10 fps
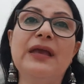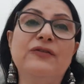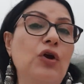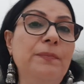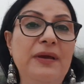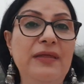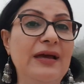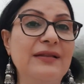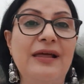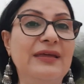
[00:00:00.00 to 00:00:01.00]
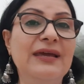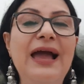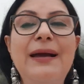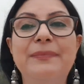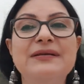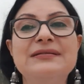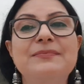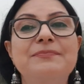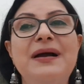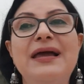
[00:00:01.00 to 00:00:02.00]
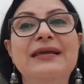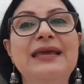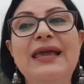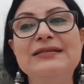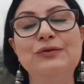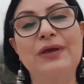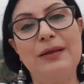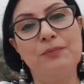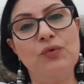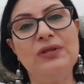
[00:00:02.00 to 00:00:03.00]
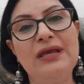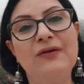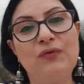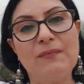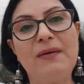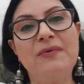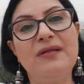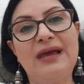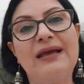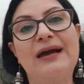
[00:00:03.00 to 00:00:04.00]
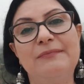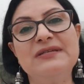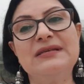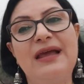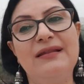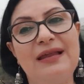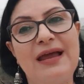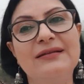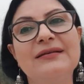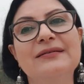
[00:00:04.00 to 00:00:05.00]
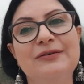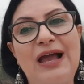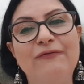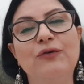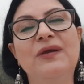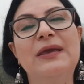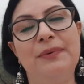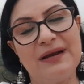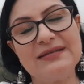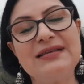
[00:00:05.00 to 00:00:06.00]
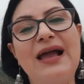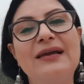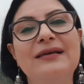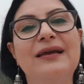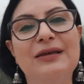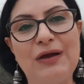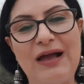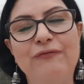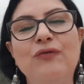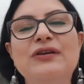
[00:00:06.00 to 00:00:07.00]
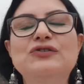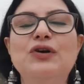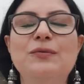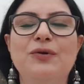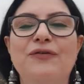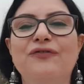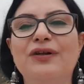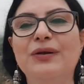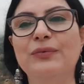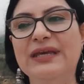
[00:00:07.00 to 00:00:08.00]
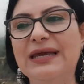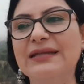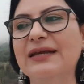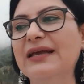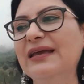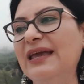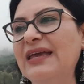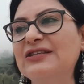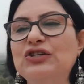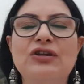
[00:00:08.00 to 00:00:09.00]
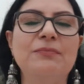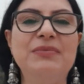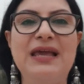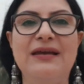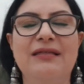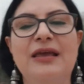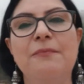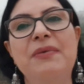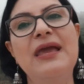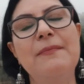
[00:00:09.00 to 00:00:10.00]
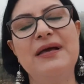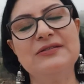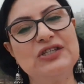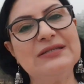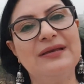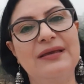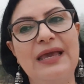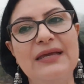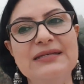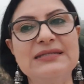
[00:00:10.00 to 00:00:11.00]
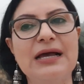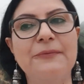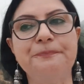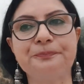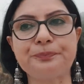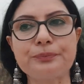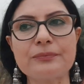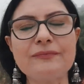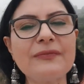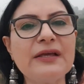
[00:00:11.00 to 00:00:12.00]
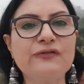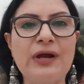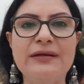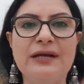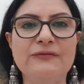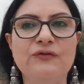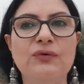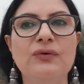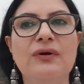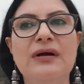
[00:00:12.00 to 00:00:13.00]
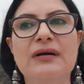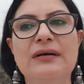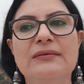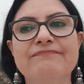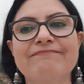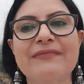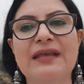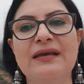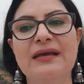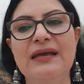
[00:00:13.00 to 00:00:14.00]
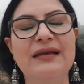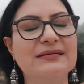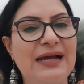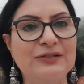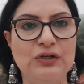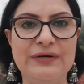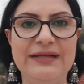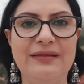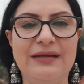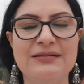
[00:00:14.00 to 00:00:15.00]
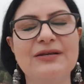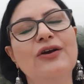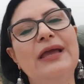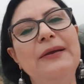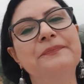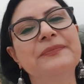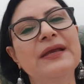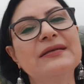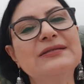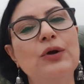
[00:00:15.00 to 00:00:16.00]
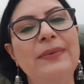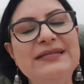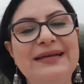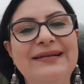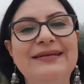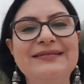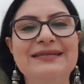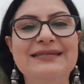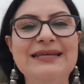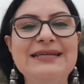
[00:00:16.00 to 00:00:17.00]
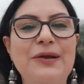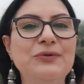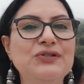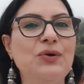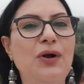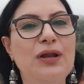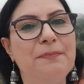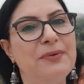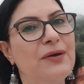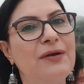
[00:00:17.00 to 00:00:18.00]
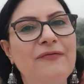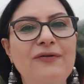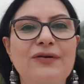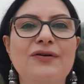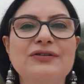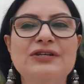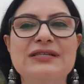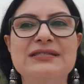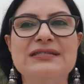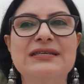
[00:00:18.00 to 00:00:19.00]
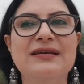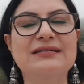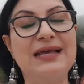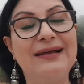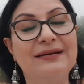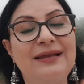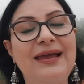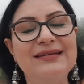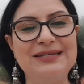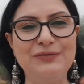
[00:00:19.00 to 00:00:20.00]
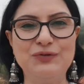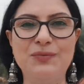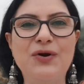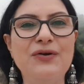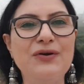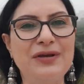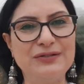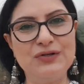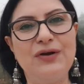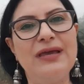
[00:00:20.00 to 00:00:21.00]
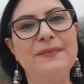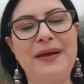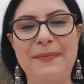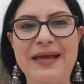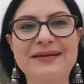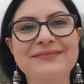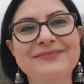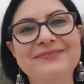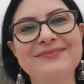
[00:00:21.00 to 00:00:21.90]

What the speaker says: It could be that nothing happens, but in case you get moody, remember that Carmen said that we have to keep it aside. You have to enjoy a beautiful weekend. It shouldn't be anything big, but just in case, try not to exaggerate things, okay? So basically, this is it. I wish you all a beautiful, gorgeous Saturday. See you tomorrow. Enjoy. Bye-bye.